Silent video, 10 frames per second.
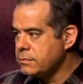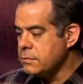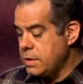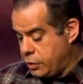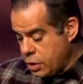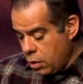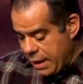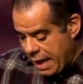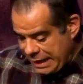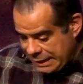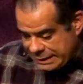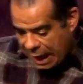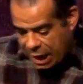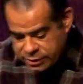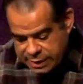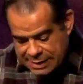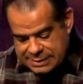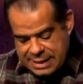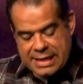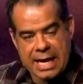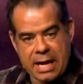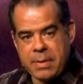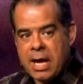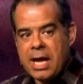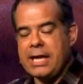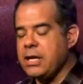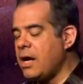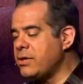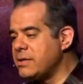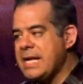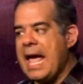So that, in contrast to them, in contrast to